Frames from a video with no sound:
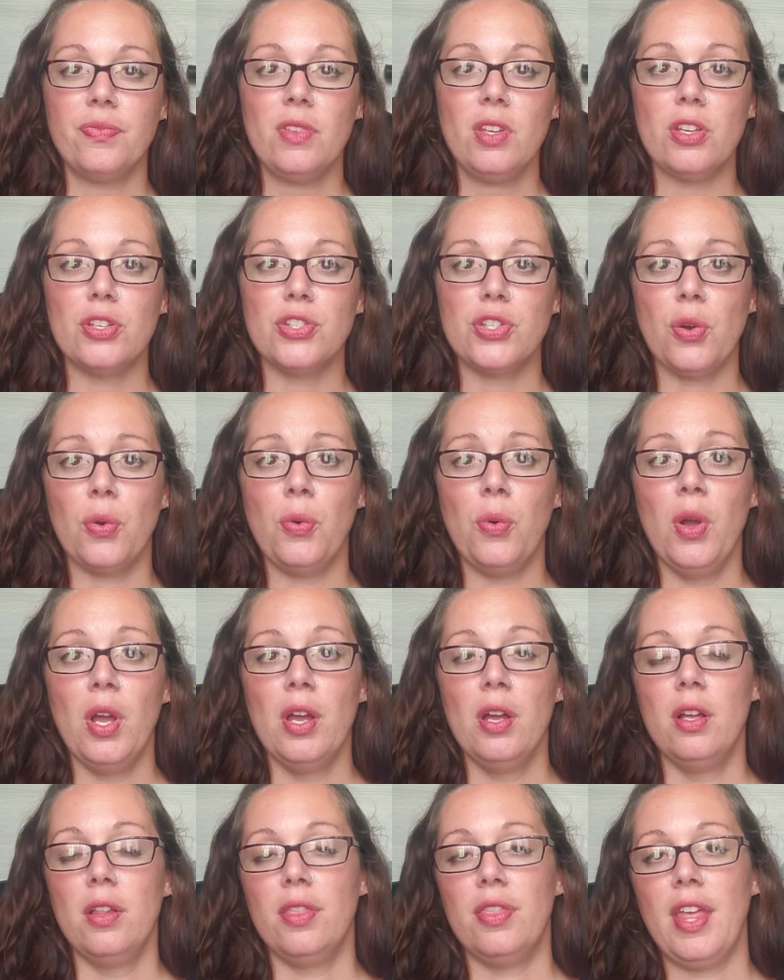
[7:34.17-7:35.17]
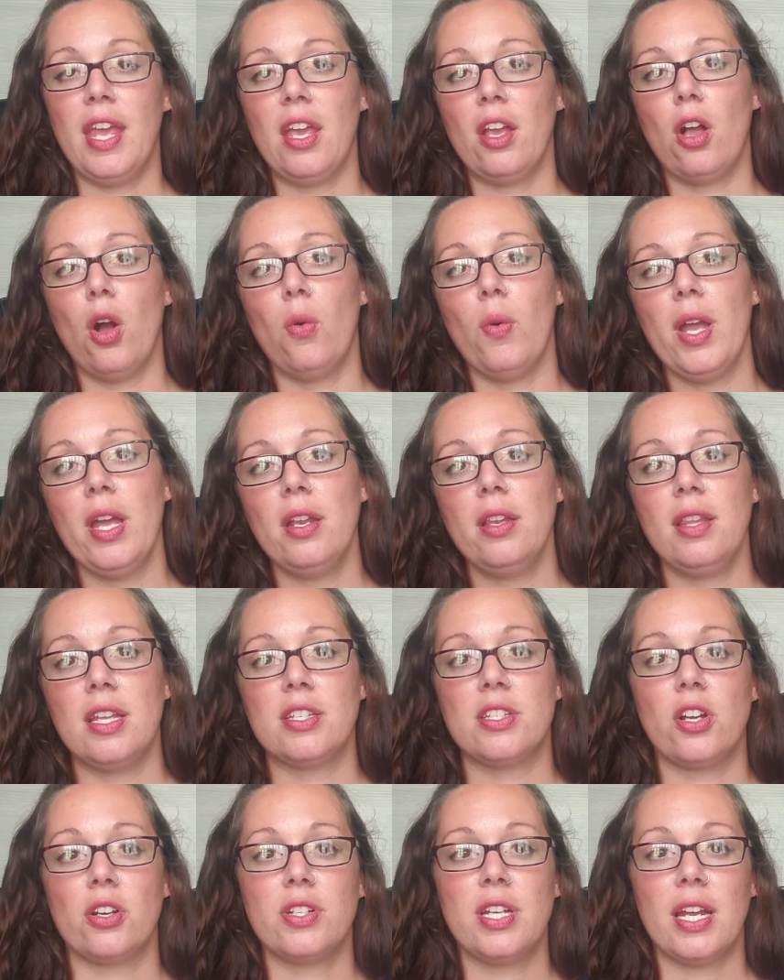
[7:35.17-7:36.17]
So they go in, they
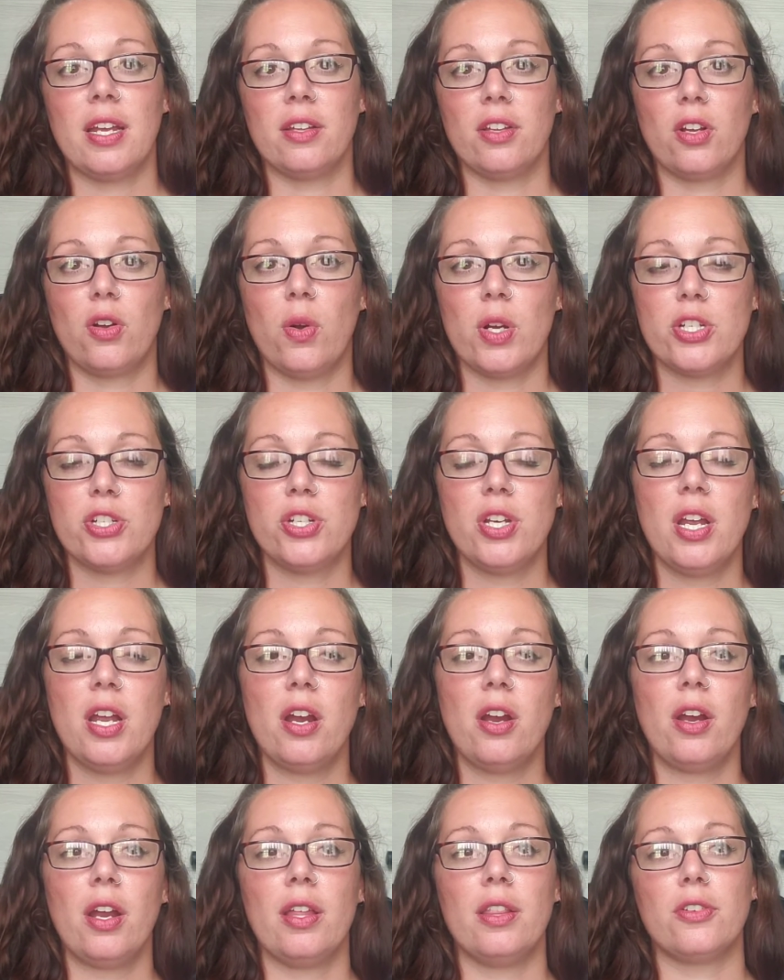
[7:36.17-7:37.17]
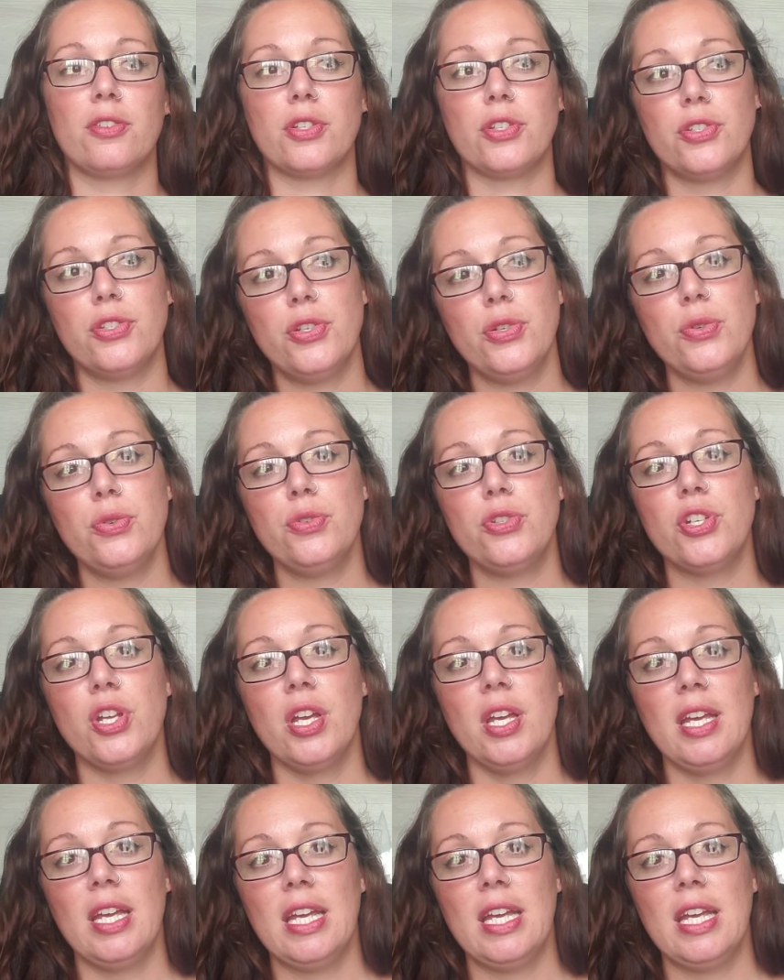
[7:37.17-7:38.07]
start taking a questionnaire. There's a stooge.